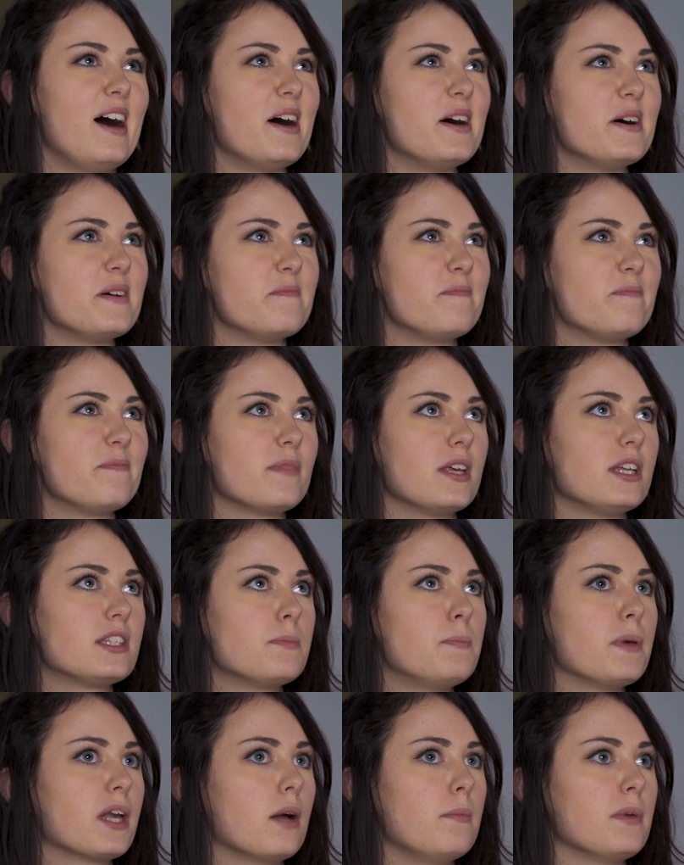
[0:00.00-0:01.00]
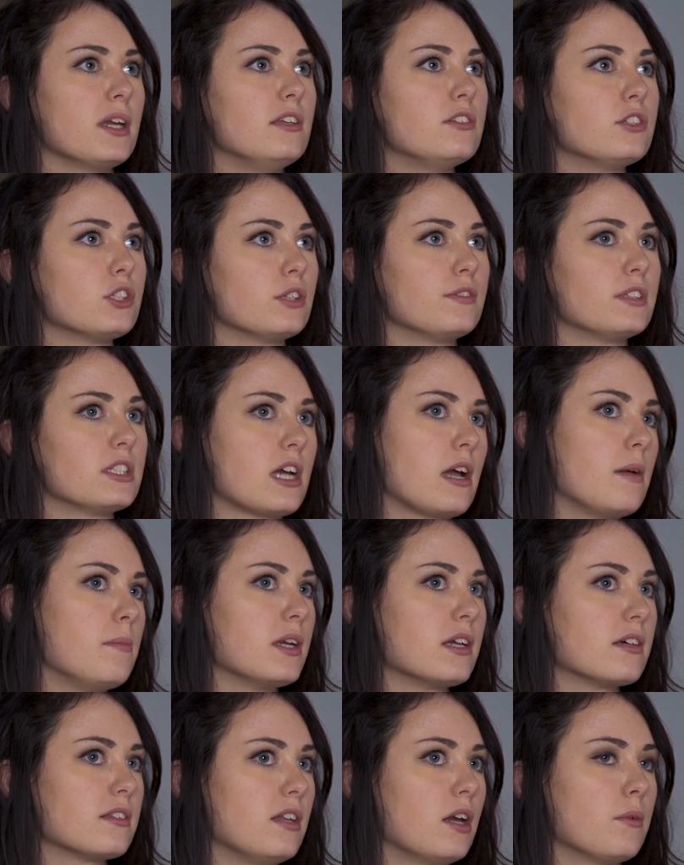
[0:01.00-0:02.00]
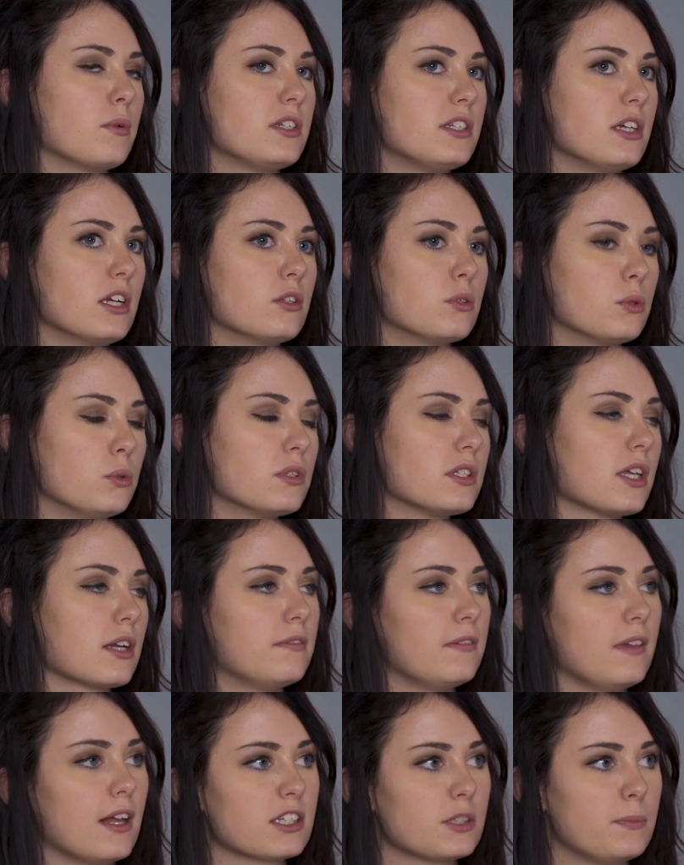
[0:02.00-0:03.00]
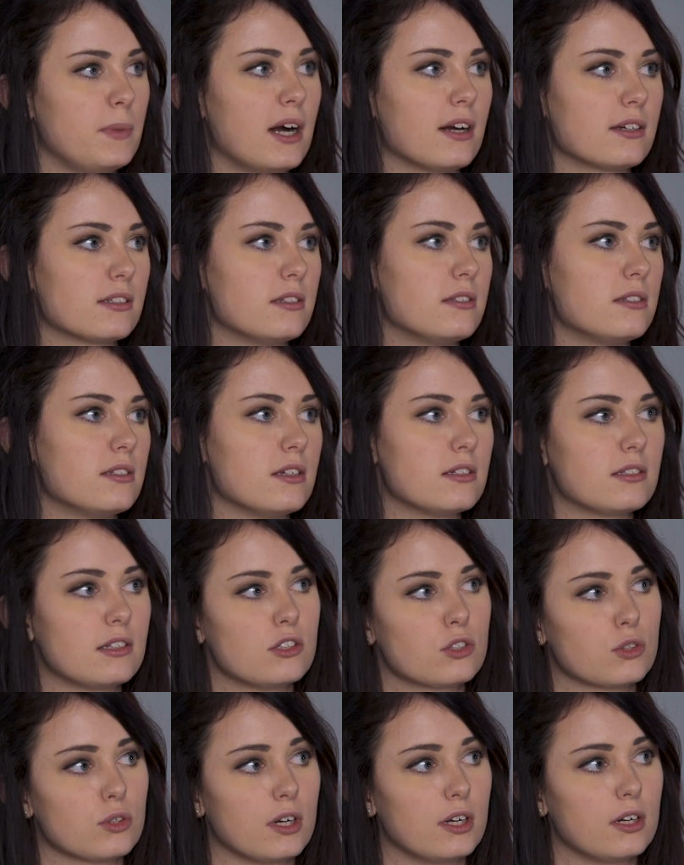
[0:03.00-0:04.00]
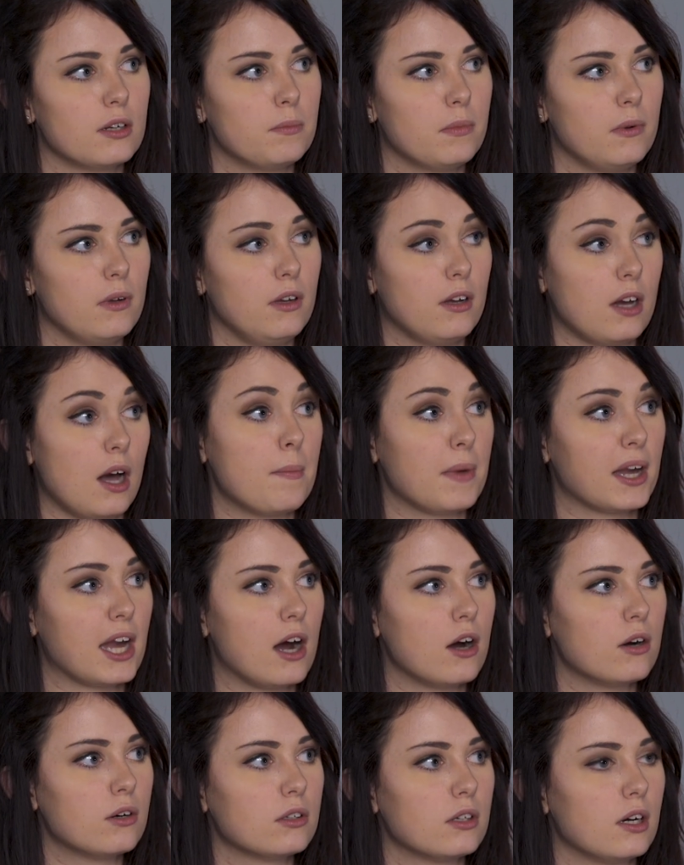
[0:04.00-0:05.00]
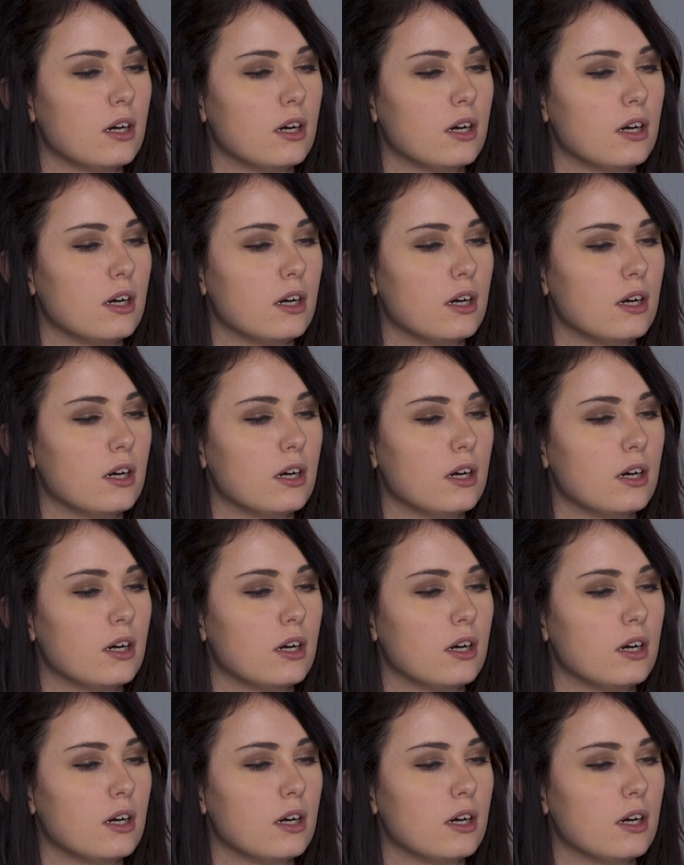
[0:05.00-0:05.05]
um, it's becoming easier over time because now we're seeing tools like Flexbox and CSS Grid coming out,